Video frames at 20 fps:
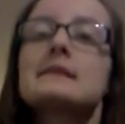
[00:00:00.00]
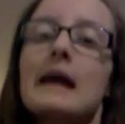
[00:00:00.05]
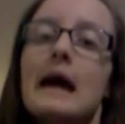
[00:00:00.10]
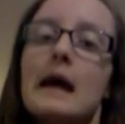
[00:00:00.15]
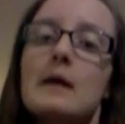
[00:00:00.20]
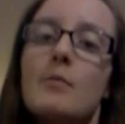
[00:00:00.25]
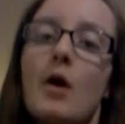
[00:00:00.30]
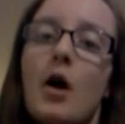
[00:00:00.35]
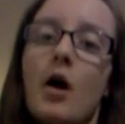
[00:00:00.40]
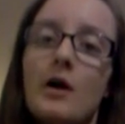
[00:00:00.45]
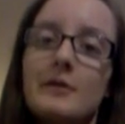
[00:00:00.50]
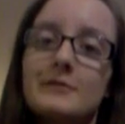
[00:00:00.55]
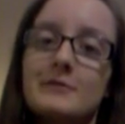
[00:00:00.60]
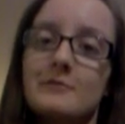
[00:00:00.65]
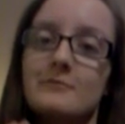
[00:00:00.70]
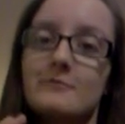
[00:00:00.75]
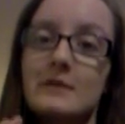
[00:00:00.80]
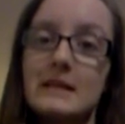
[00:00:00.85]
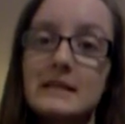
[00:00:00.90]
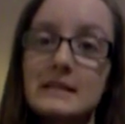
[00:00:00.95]
came after
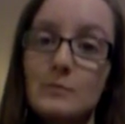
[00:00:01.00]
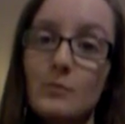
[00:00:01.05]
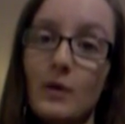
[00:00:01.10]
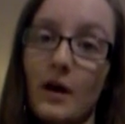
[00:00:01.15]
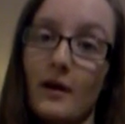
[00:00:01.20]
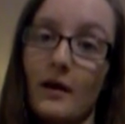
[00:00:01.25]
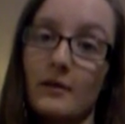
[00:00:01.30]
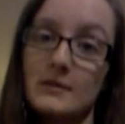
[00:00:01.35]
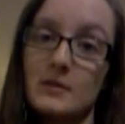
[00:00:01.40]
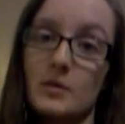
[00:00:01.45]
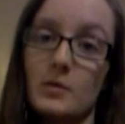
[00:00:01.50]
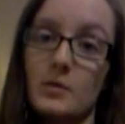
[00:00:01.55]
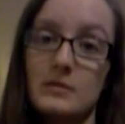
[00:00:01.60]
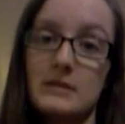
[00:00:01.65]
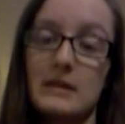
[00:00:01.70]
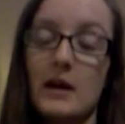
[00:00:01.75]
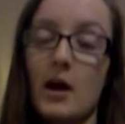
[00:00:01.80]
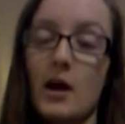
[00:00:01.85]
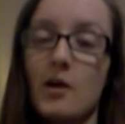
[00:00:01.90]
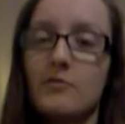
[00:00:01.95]
reading my
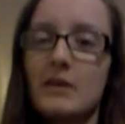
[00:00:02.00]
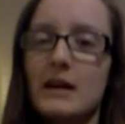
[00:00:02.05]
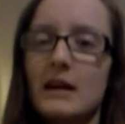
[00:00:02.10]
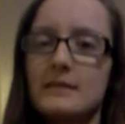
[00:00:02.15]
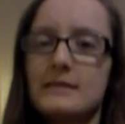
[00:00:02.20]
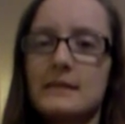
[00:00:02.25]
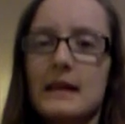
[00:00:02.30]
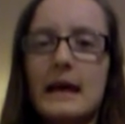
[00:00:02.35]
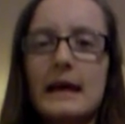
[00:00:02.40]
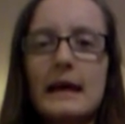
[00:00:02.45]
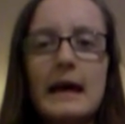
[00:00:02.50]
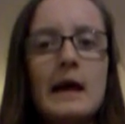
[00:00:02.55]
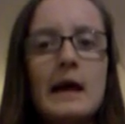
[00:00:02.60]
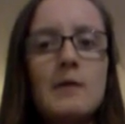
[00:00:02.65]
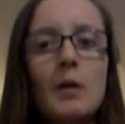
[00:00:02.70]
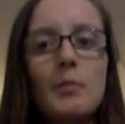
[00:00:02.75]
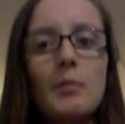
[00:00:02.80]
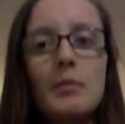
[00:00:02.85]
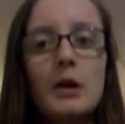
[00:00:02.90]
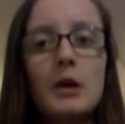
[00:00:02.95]
articles, and I realised that it
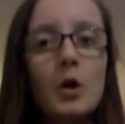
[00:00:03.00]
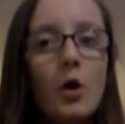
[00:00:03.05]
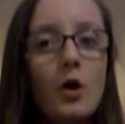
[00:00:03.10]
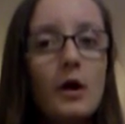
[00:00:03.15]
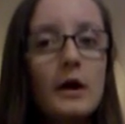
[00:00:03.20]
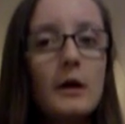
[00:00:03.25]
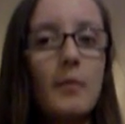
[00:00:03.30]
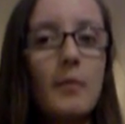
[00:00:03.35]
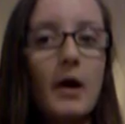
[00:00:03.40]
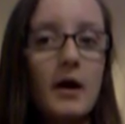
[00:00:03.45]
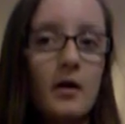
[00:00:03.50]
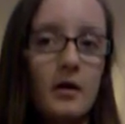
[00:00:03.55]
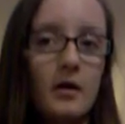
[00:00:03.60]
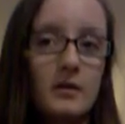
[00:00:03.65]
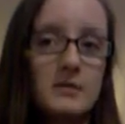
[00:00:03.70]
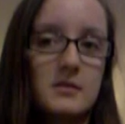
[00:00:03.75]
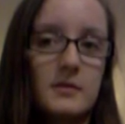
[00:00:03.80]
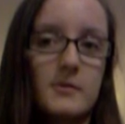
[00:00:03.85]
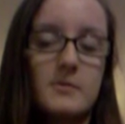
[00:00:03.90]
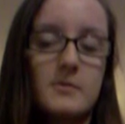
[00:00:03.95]
came up a lot in my
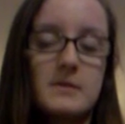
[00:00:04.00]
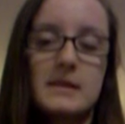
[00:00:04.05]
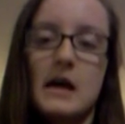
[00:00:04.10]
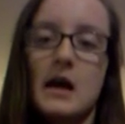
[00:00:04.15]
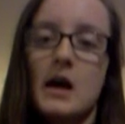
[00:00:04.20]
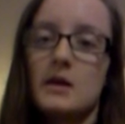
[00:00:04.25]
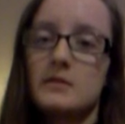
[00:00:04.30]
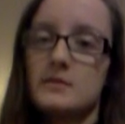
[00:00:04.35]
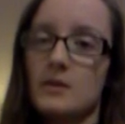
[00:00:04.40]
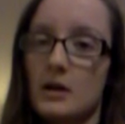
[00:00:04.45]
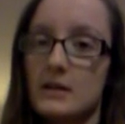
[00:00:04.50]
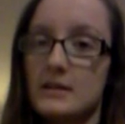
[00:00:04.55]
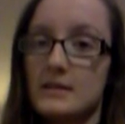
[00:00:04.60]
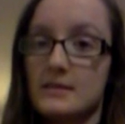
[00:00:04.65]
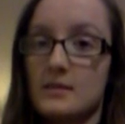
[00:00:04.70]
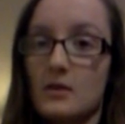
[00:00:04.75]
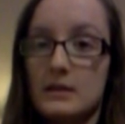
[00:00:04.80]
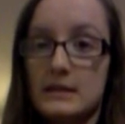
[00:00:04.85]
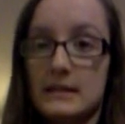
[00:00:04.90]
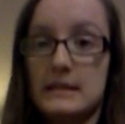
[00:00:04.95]
articles, so I
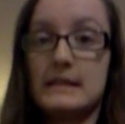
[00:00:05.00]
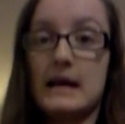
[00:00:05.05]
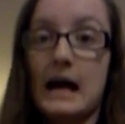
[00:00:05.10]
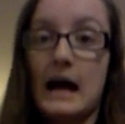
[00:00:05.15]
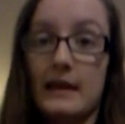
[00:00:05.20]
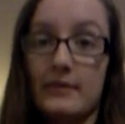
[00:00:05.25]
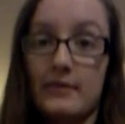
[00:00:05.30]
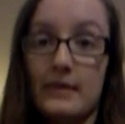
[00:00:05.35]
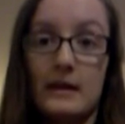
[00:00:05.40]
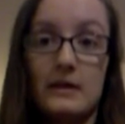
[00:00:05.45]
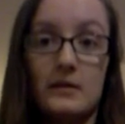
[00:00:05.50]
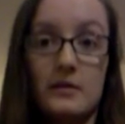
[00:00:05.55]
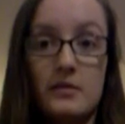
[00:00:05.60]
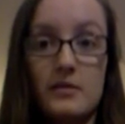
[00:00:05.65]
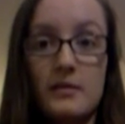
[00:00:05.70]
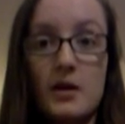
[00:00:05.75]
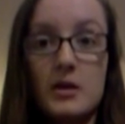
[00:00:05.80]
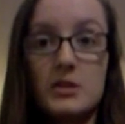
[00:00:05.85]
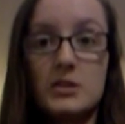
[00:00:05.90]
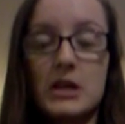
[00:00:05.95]
decided to add then a
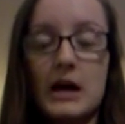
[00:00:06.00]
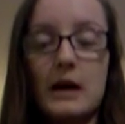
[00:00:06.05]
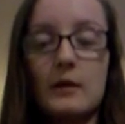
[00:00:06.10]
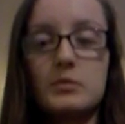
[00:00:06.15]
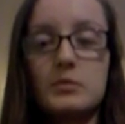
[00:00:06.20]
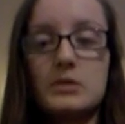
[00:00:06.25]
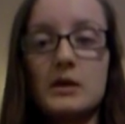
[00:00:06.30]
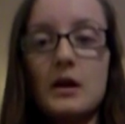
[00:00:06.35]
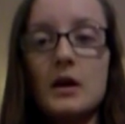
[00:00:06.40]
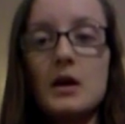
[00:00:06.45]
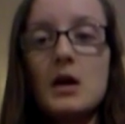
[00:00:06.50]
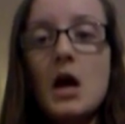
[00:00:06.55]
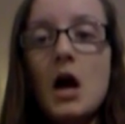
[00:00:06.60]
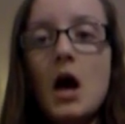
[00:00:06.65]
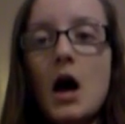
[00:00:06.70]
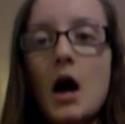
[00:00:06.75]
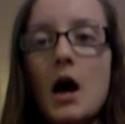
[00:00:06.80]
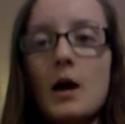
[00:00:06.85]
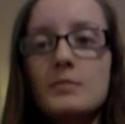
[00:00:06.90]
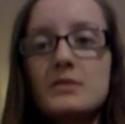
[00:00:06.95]
third chapter.
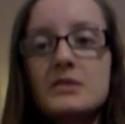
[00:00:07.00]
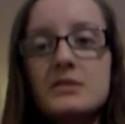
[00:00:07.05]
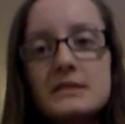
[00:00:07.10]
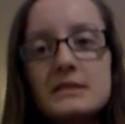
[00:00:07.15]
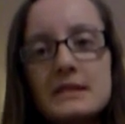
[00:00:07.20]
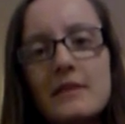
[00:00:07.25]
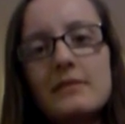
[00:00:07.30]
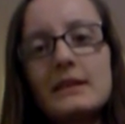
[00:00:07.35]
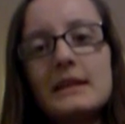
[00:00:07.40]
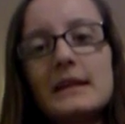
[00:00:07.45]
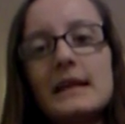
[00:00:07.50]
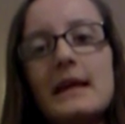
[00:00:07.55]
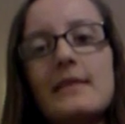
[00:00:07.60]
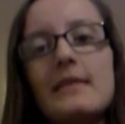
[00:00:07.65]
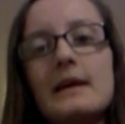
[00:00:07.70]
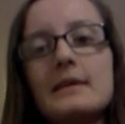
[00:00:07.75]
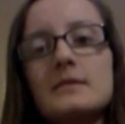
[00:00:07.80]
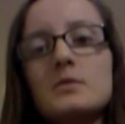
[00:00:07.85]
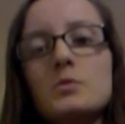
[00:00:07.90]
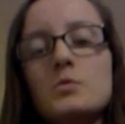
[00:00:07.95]
So definitely get
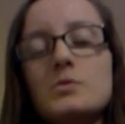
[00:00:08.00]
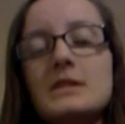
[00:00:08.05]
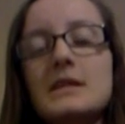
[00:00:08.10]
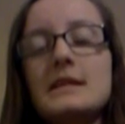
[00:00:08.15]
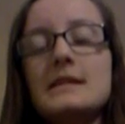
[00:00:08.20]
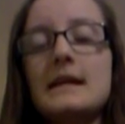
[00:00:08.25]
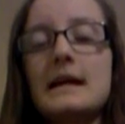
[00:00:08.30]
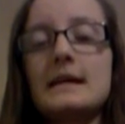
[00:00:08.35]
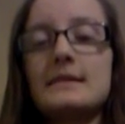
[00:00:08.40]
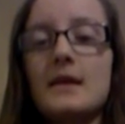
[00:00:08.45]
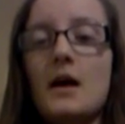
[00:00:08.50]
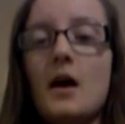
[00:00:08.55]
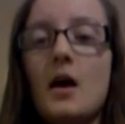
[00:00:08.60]
that sorted as